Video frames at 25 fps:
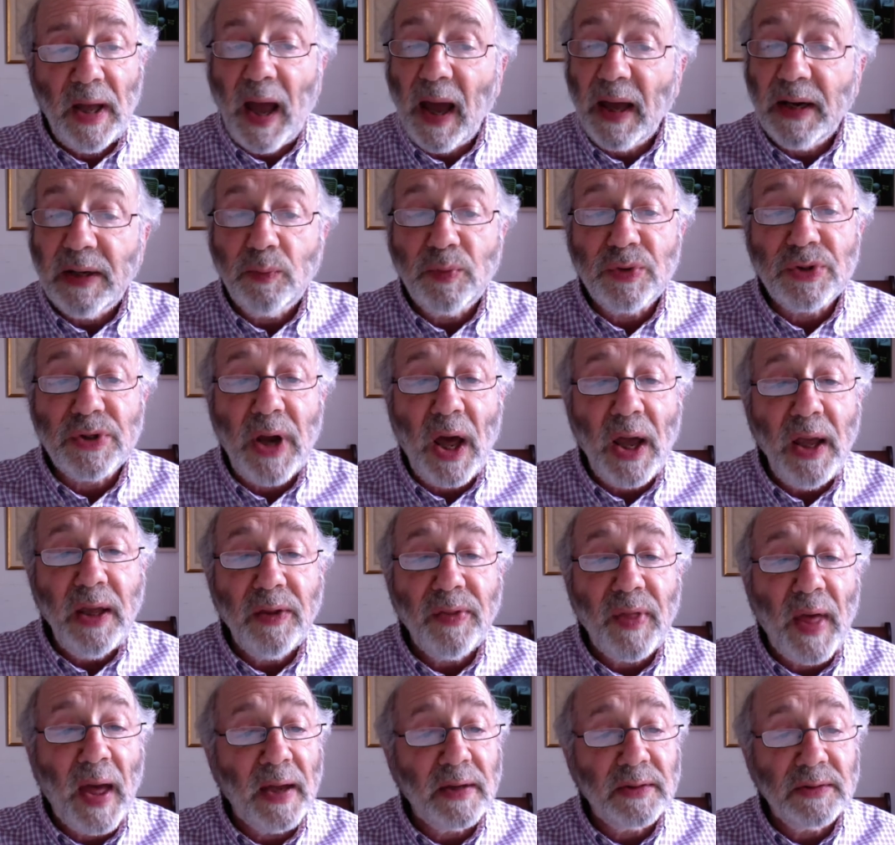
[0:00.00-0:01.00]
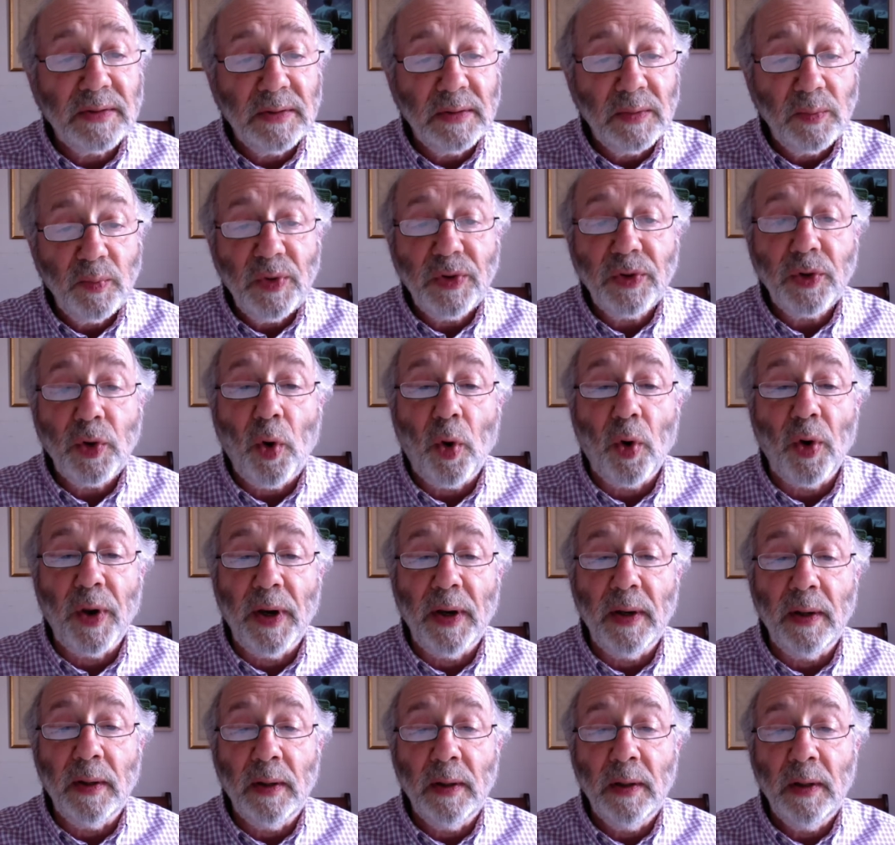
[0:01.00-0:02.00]
And it was like that with
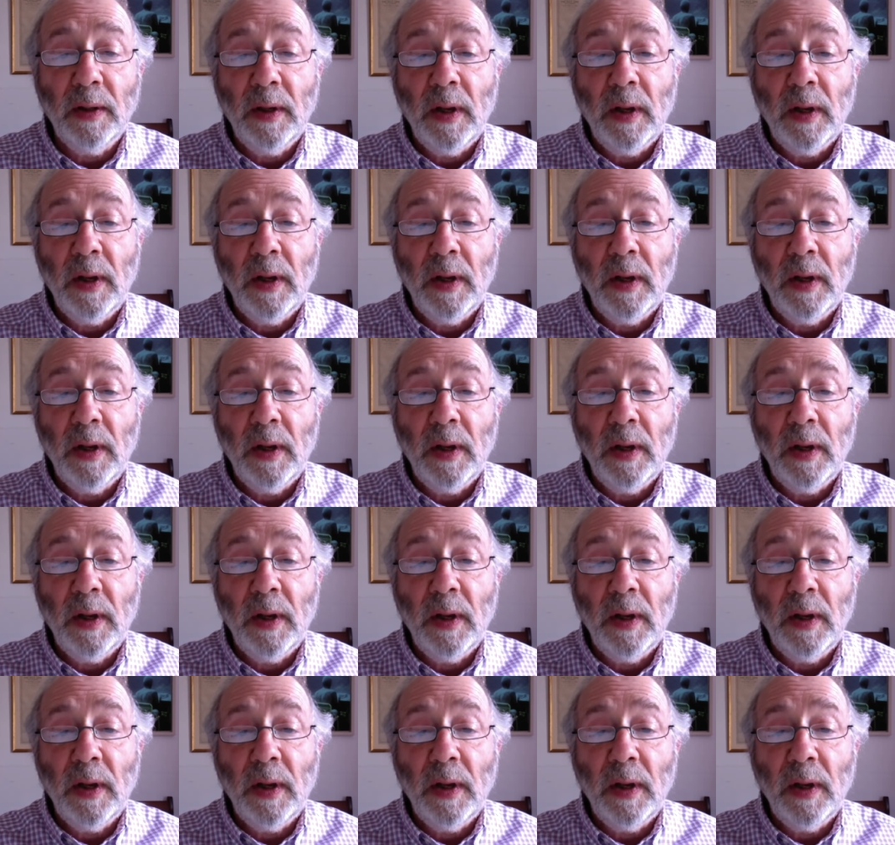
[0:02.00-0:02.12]
Colin,